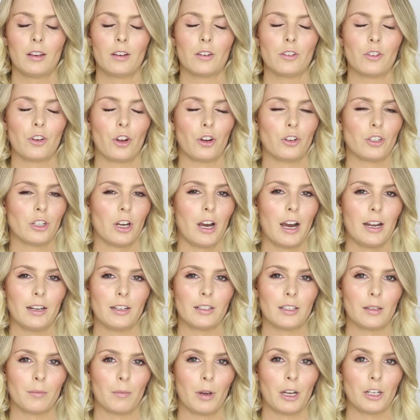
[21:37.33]
No
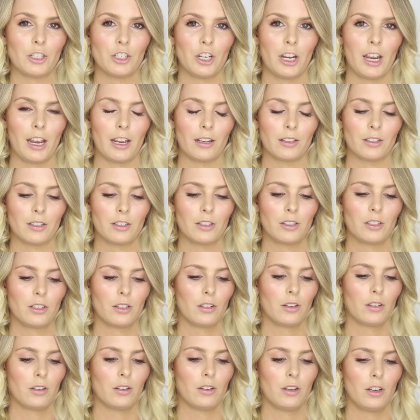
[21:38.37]
tightness in my chest.
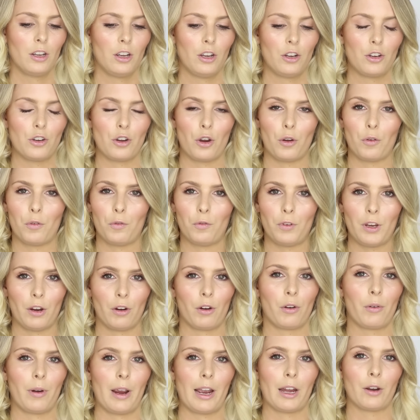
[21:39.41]
No
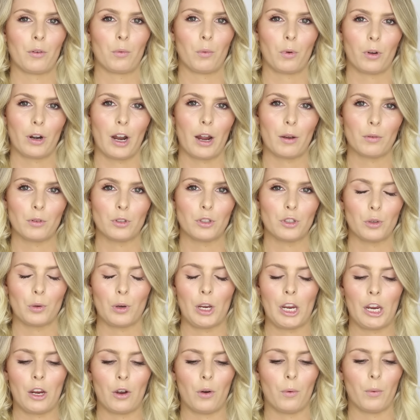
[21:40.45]
fear around what I was
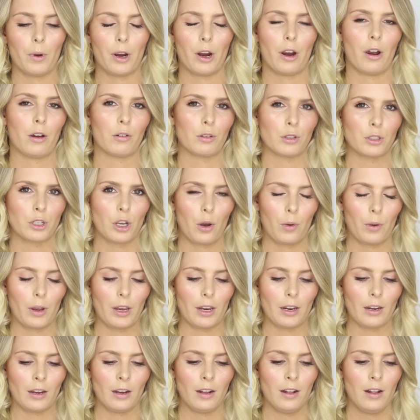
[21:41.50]
doing or where I was
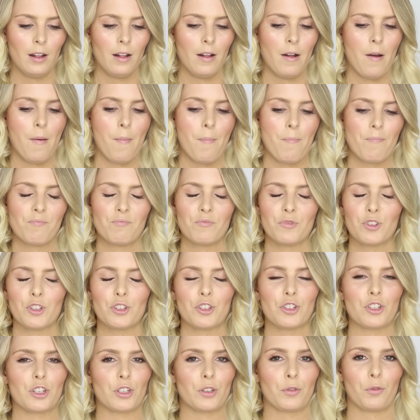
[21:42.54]
going.
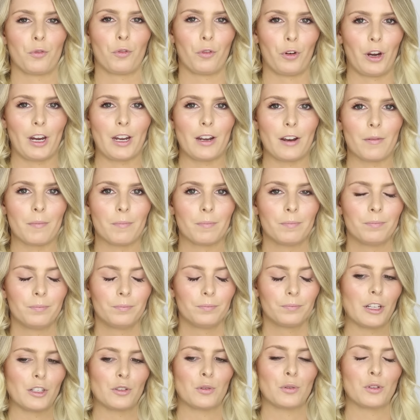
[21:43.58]
Just freedom.
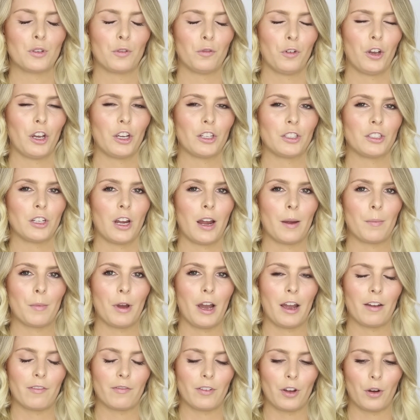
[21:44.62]
But this was the first time
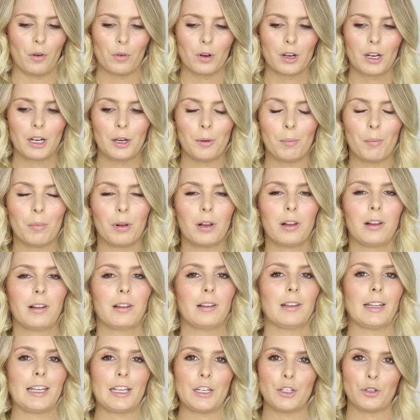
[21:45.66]
that I felt
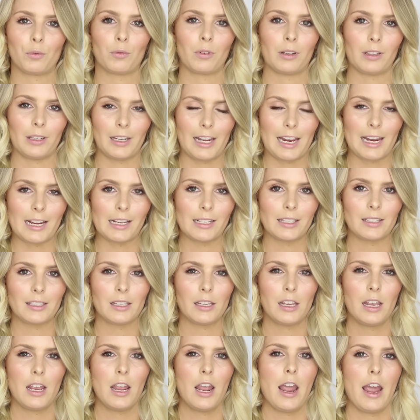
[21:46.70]
complete release.
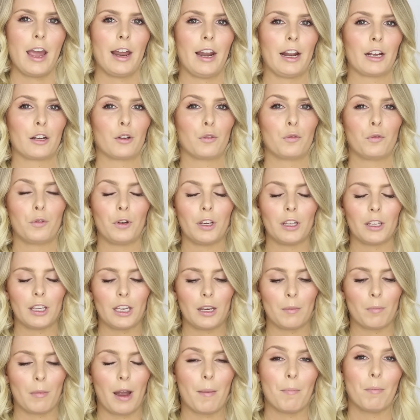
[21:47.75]
And I could feel it
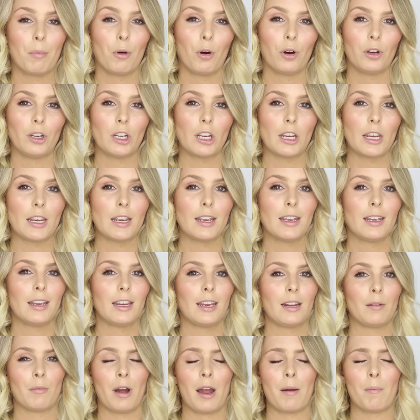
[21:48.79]
in my body,
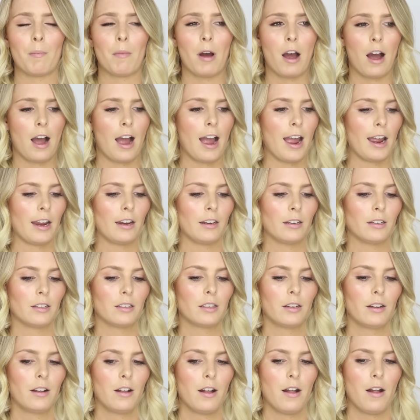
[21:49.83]
in my
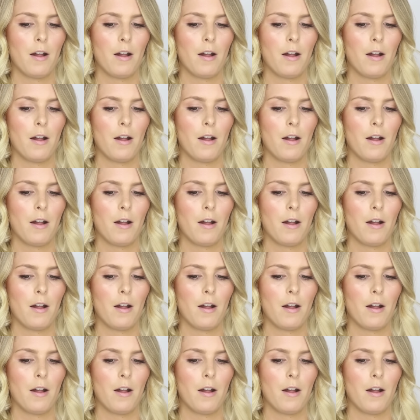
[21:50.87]
mind.